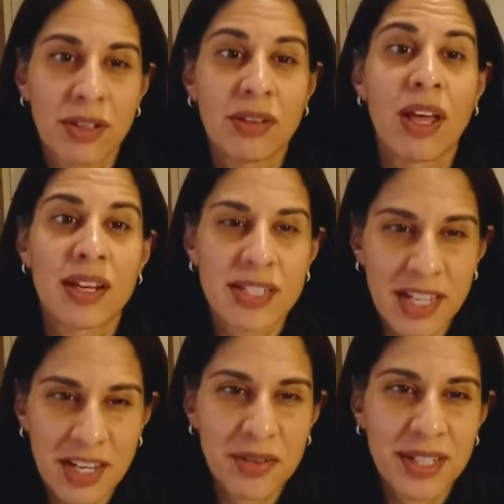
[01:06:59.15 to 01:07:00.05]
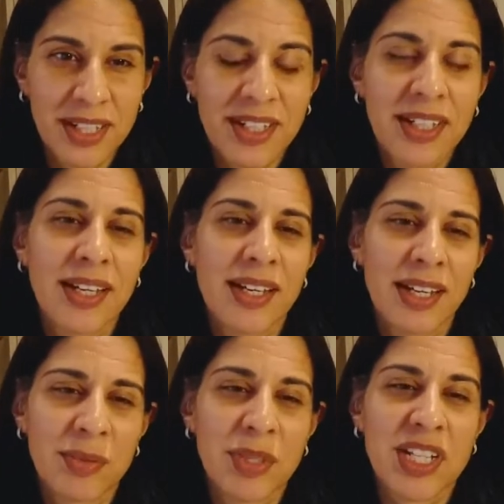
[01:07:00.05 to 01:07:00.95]
a lot of diarrhea
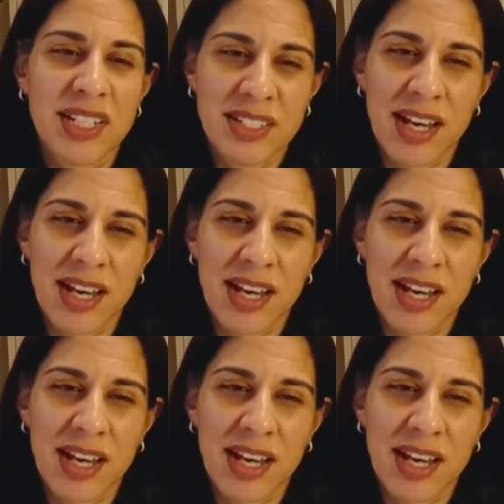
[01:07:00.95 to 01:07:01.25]
in which case